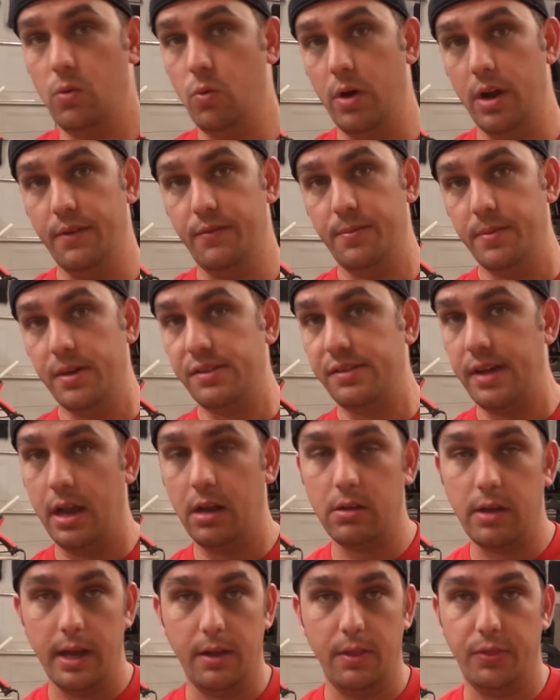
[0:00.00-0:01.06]
Want it from this
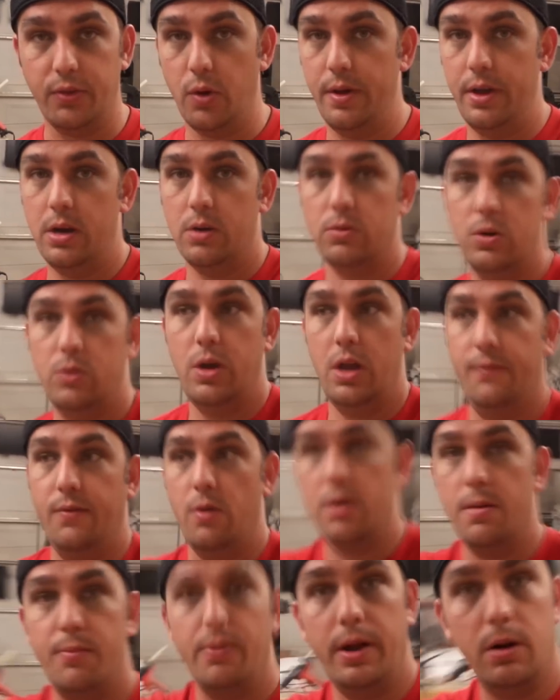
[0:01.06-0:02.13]
angle, I can throw it here real quick. If I
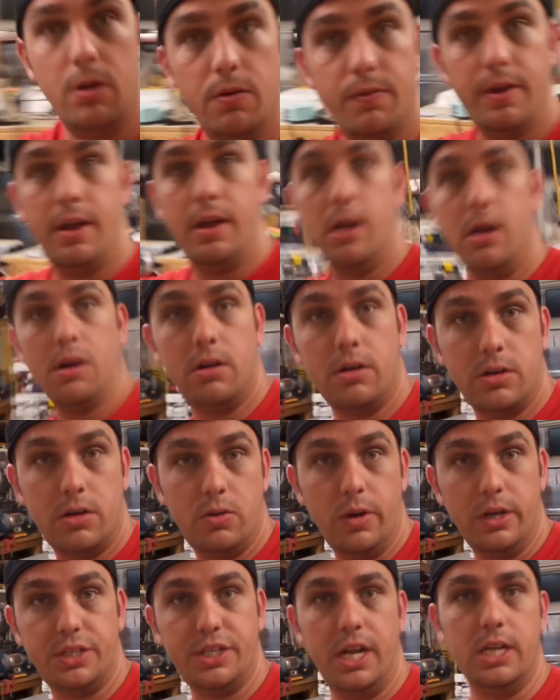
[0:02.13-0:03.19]
want to bring it over here and
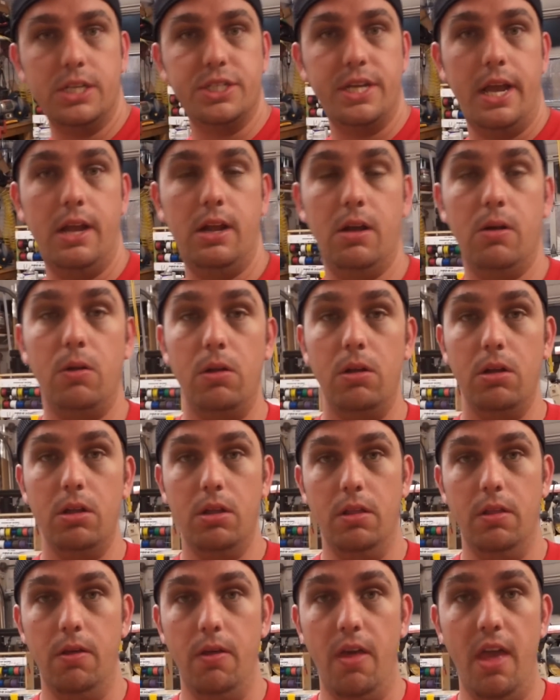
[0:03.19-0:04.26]
quick change the angle,
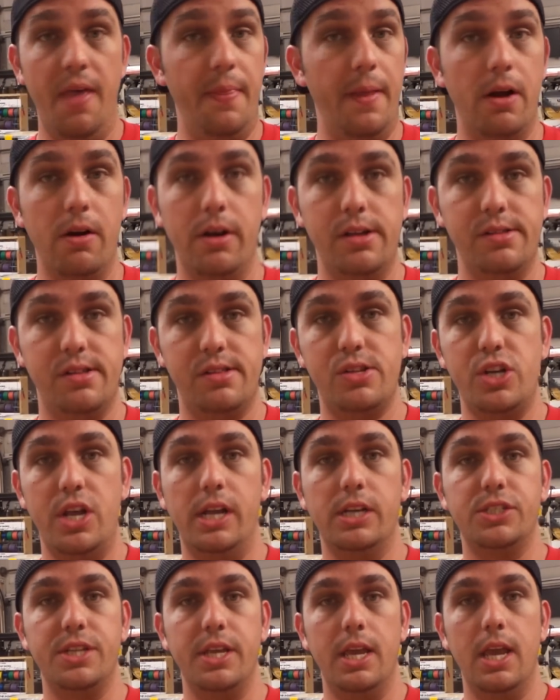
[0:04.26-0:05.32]
and there it is, it's
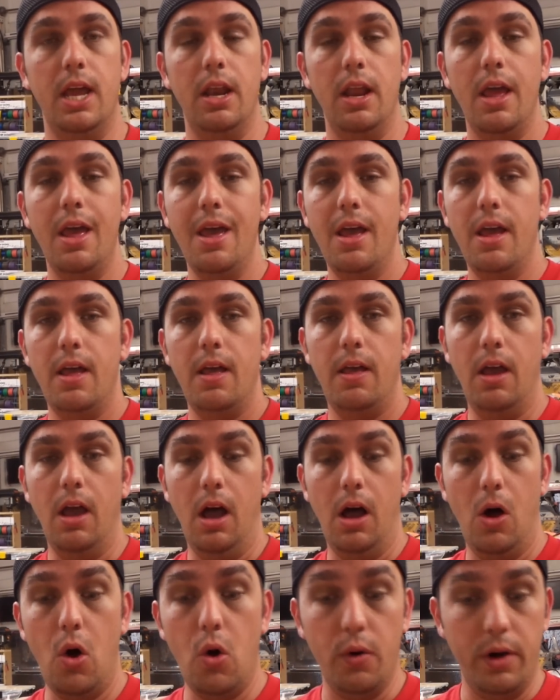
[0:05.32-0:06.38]
changed again.
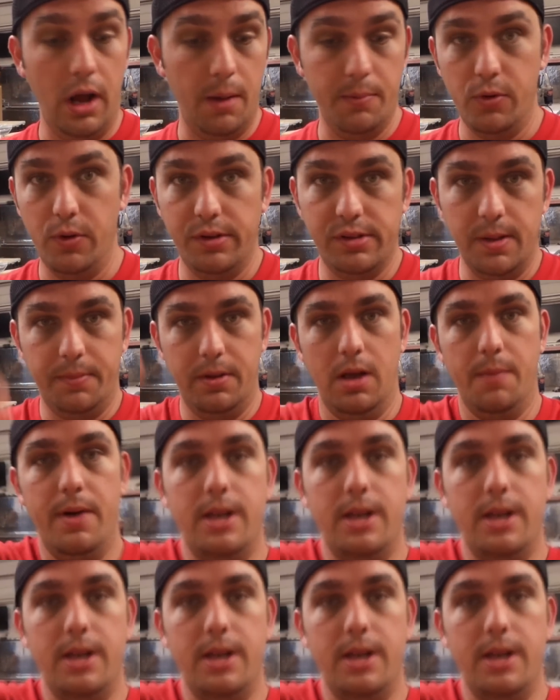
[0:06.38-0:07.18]
Now I'm doing something on